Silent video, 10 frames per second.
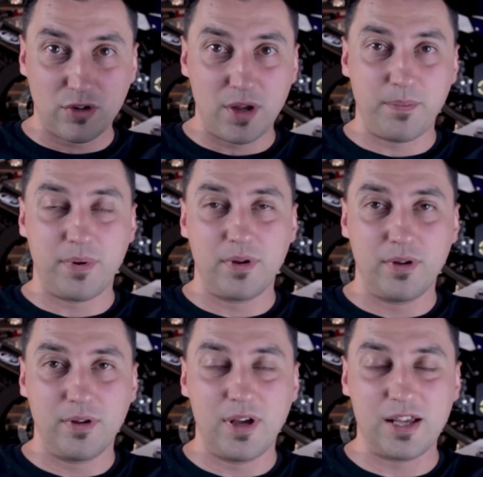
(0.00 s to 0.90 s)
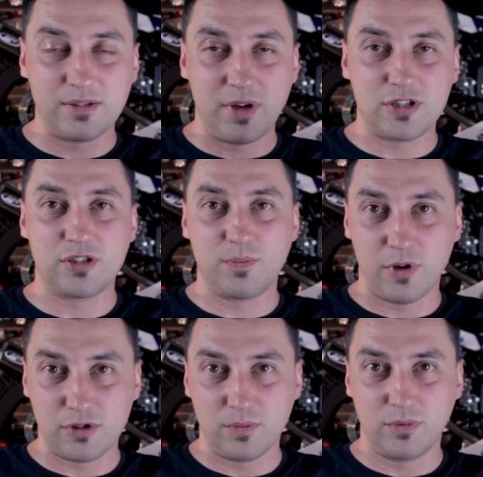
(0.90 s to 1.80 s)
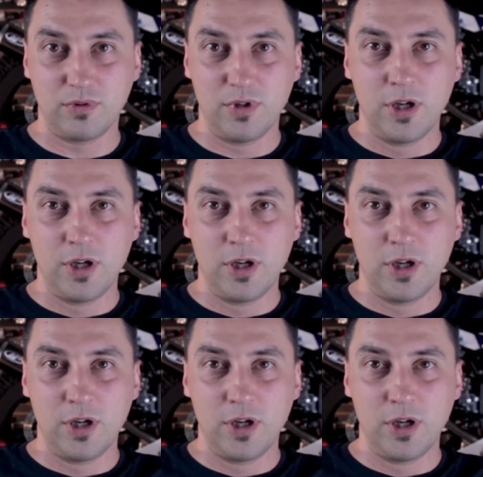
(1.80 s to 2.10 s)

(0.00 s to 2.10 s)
grip as much as possible.